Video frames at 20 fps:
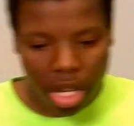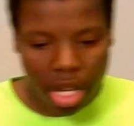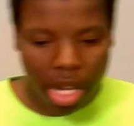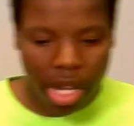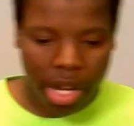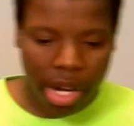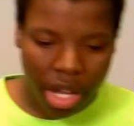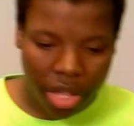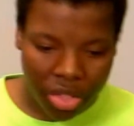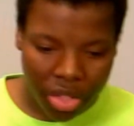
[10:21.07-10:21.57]

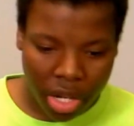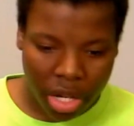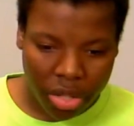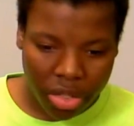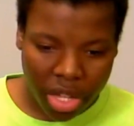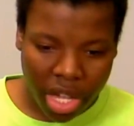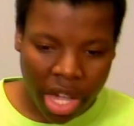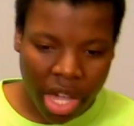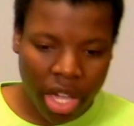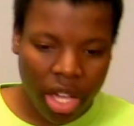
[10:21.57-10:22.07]
And I think
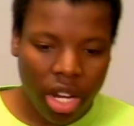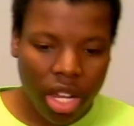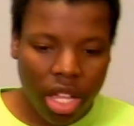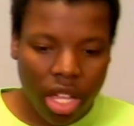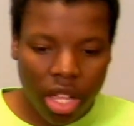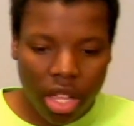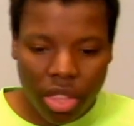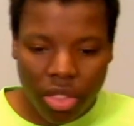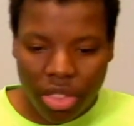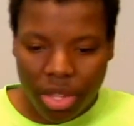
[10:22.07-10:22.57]
that
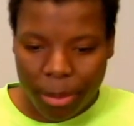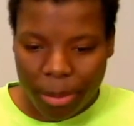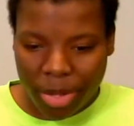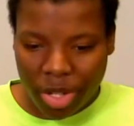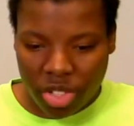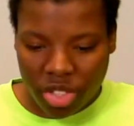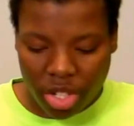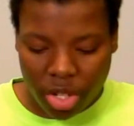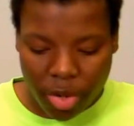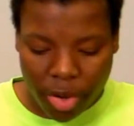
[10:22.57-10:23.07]

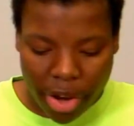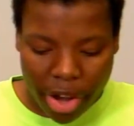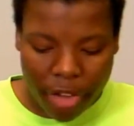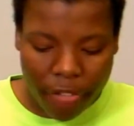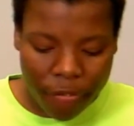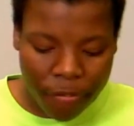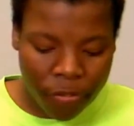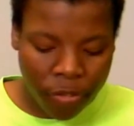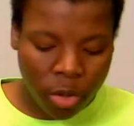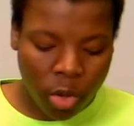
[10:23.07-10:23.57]
the
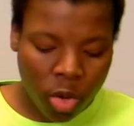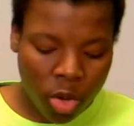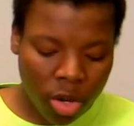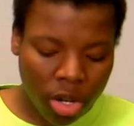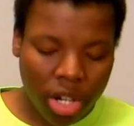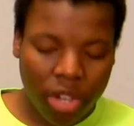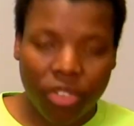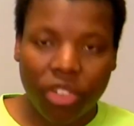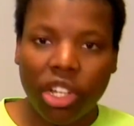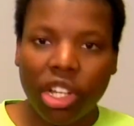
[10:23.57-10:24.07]
ground floor
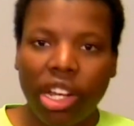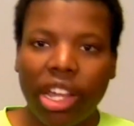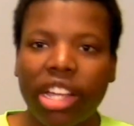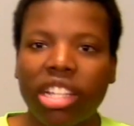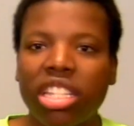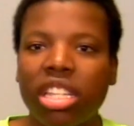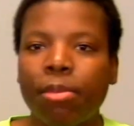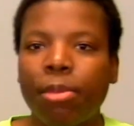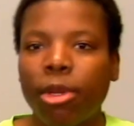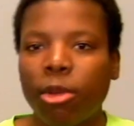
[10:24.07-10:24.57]
of
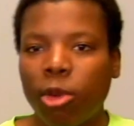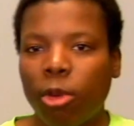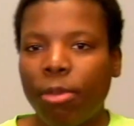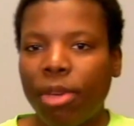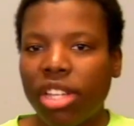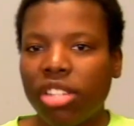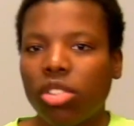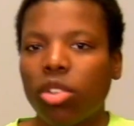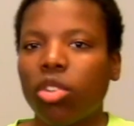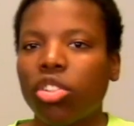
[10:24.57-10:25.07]
connecting people
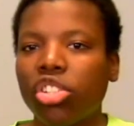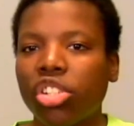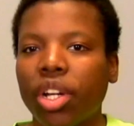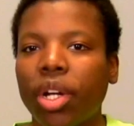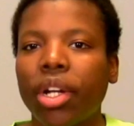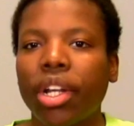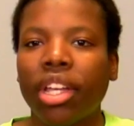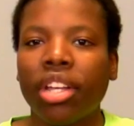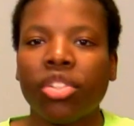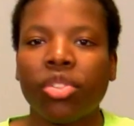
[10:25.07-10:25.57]
based on
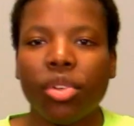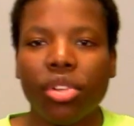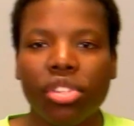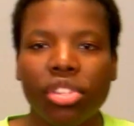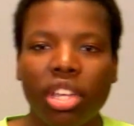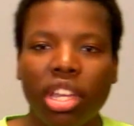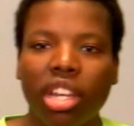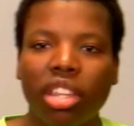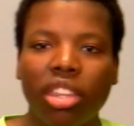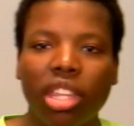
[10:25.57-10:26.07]
shared interests,
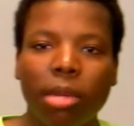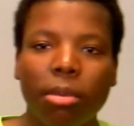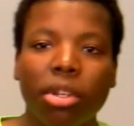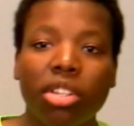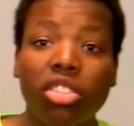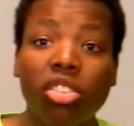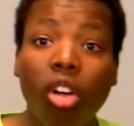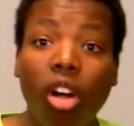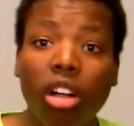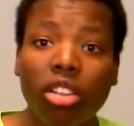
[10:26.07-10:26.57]
getting them to
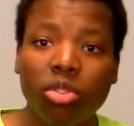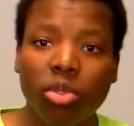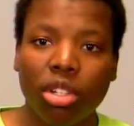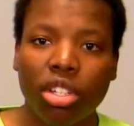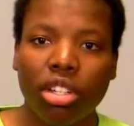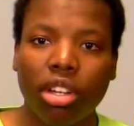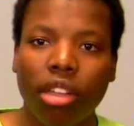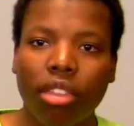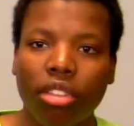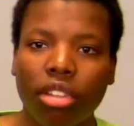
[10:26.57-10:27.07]
talk to
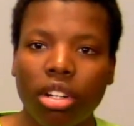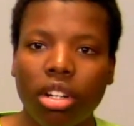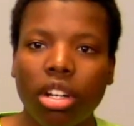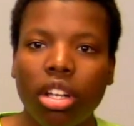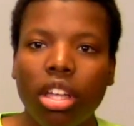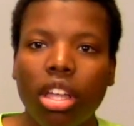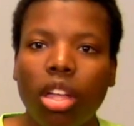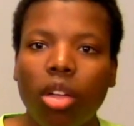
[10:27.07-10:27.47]
each other,